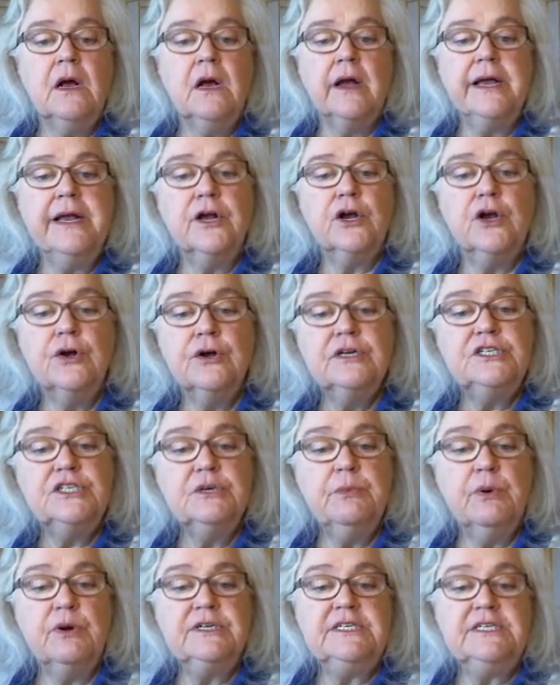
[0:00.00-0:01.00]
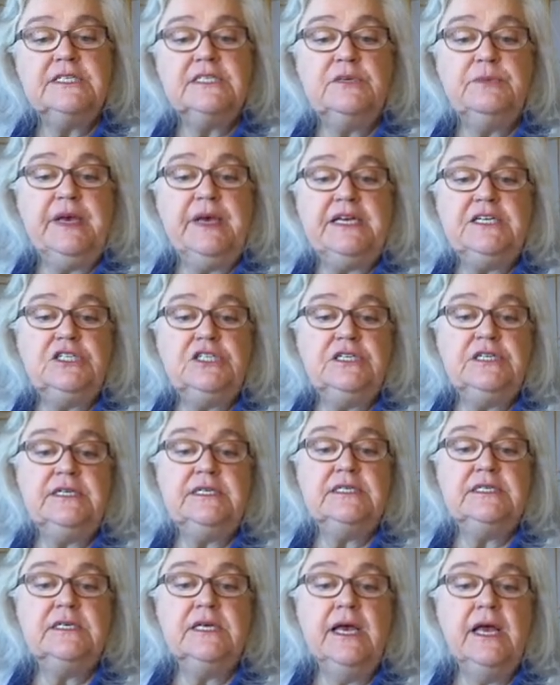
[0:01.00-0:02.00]
Encouraging participation
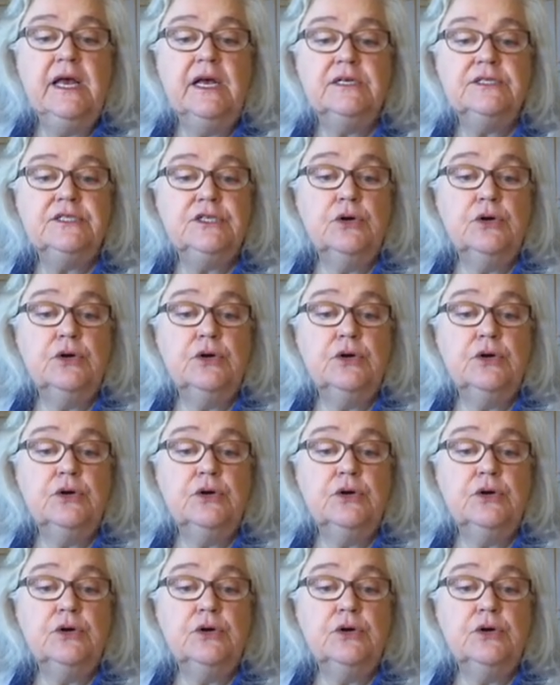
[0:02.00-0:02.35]
is so